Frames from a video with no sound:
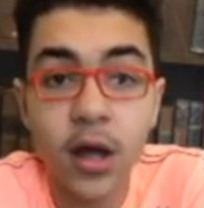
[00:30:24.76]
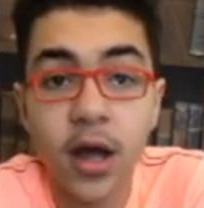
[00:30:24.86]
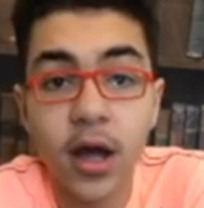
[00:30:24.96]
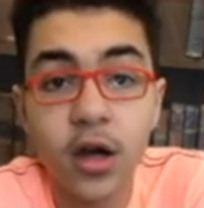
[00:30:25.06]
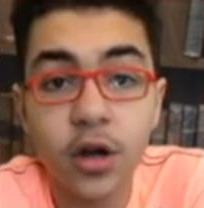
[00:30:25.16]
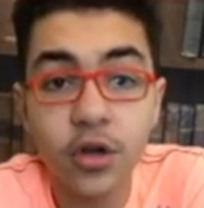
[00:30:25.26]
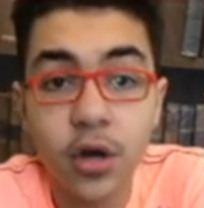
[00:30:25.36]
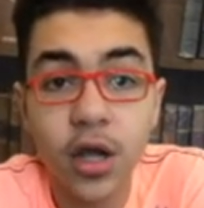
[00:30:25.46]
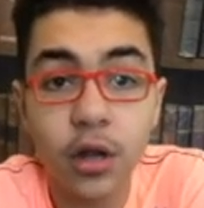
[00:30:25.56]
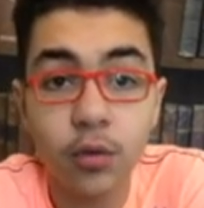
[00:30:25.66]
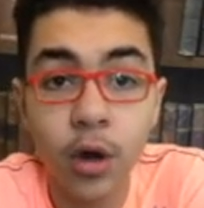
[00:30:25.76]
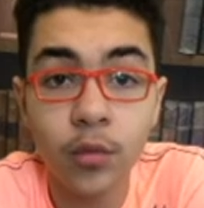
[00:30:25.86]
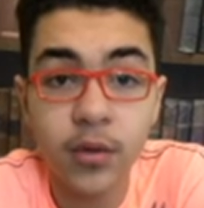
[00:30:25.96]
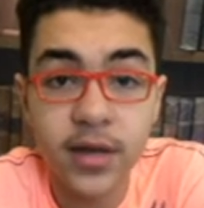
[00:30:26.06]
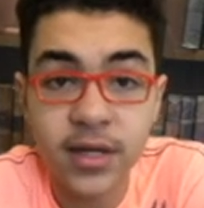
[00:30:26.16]
Carter killed one
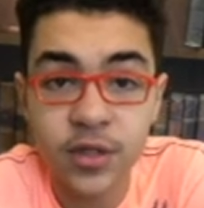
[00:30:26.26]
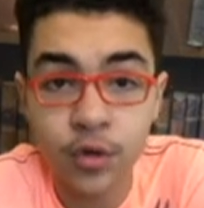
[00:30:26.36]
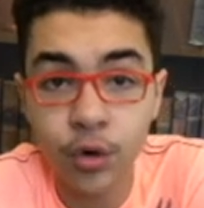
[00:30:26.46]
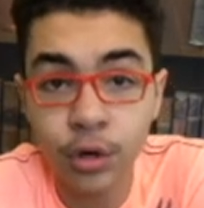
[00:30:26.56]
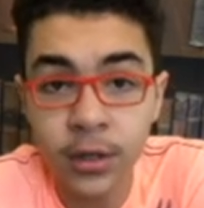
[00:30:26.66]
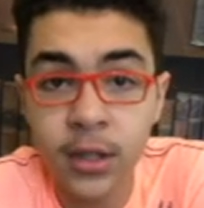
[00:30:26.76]
with his sword,